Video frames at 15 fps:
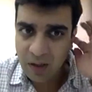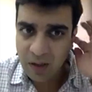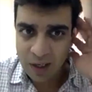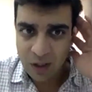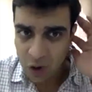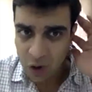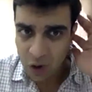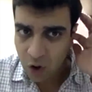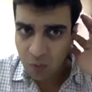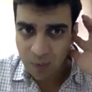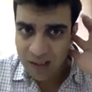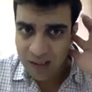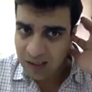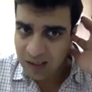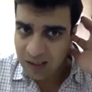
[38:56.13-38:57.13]
1 crore
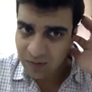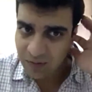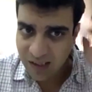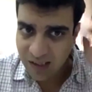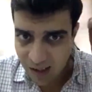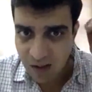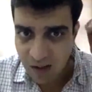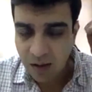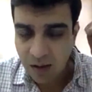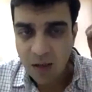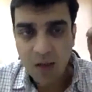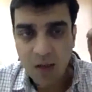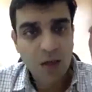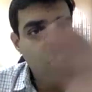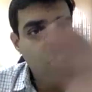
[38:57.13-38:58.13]
rupees invested,
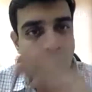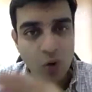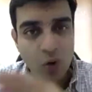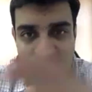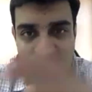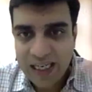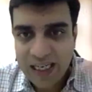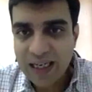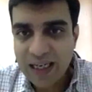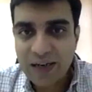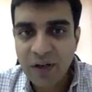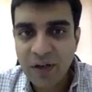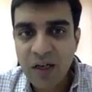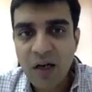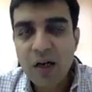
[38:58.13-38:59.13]
no stake
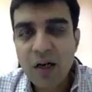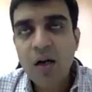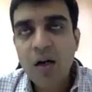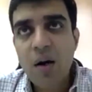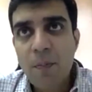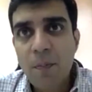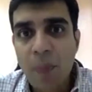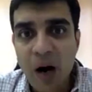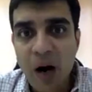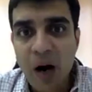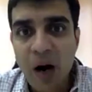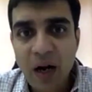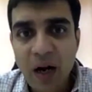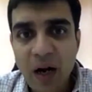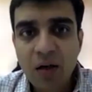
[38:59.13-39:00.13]
given,
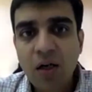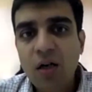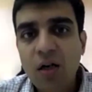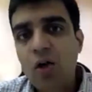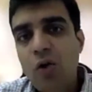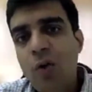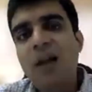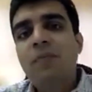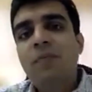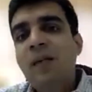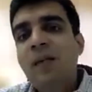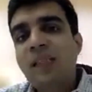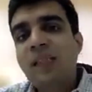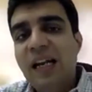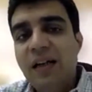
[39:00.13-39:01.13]
but 12
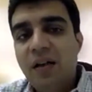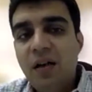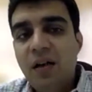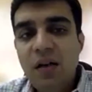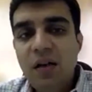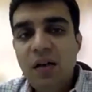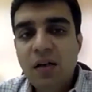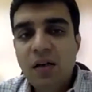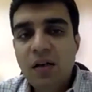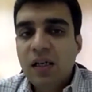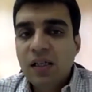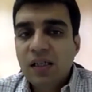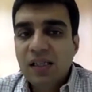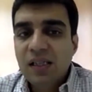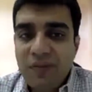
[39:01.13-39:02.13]
months later,
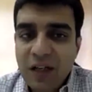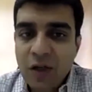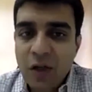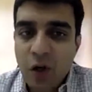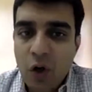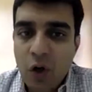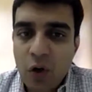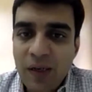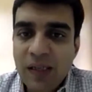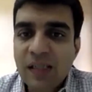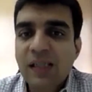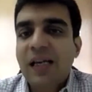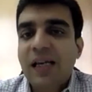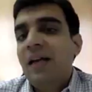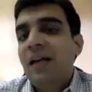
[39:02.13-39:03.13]
7 crore
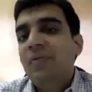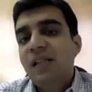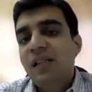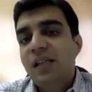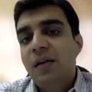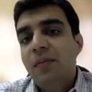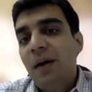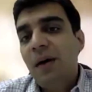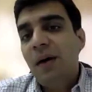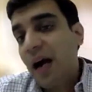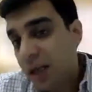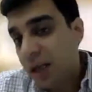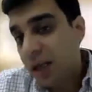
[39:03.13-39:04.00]
rupees invested by